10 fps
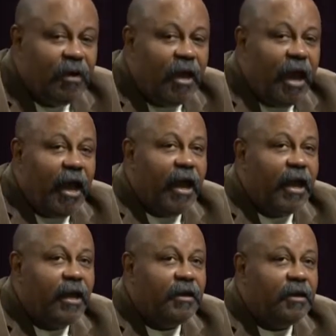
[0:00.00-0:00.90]

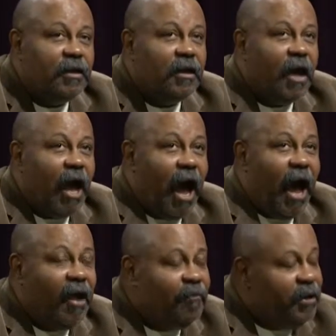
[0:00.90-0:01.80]
And
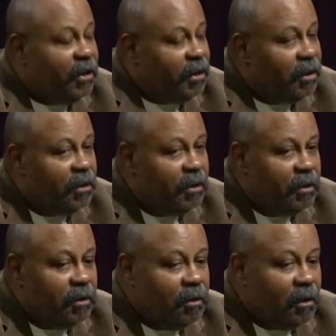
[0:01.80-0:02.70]
I've been
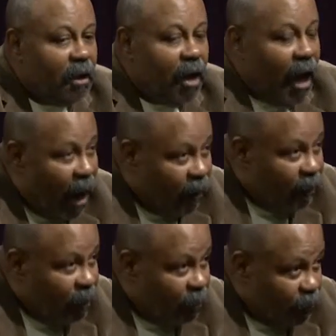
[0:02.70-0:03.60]

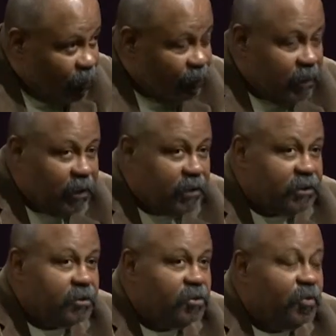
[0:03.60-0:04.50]
honored and
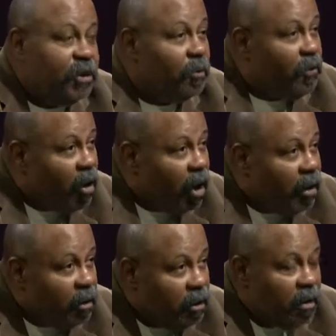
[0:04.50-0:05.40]
privileged to be a
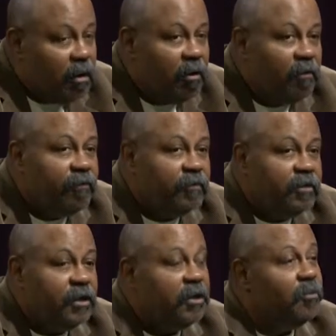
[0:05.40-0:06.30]
part of
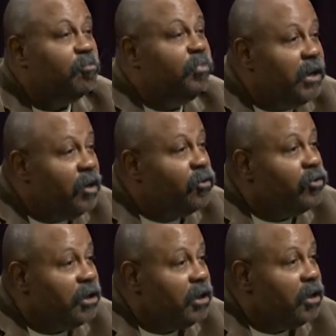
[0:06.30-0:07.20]
the
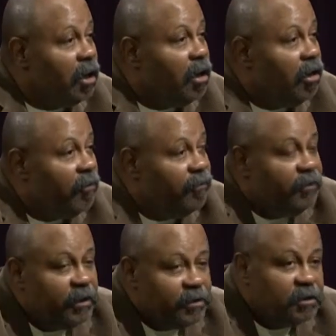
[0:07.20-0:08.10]
building of
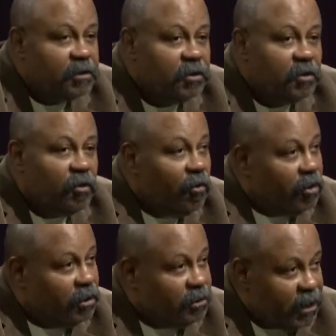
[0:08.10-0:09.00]
this
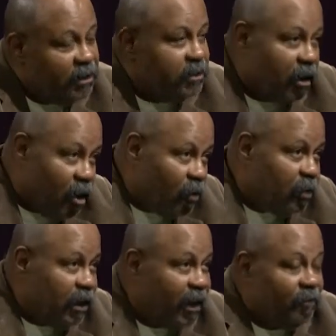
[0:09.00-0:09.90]
organization along
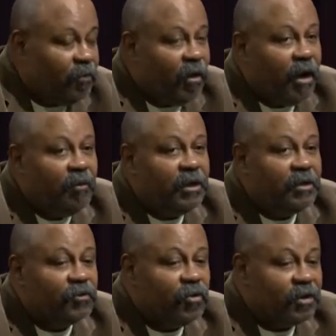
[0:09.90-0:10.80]
with David Webb and
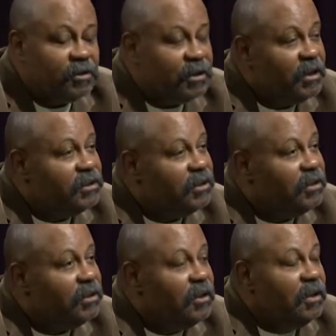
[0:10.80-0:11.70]
his organization.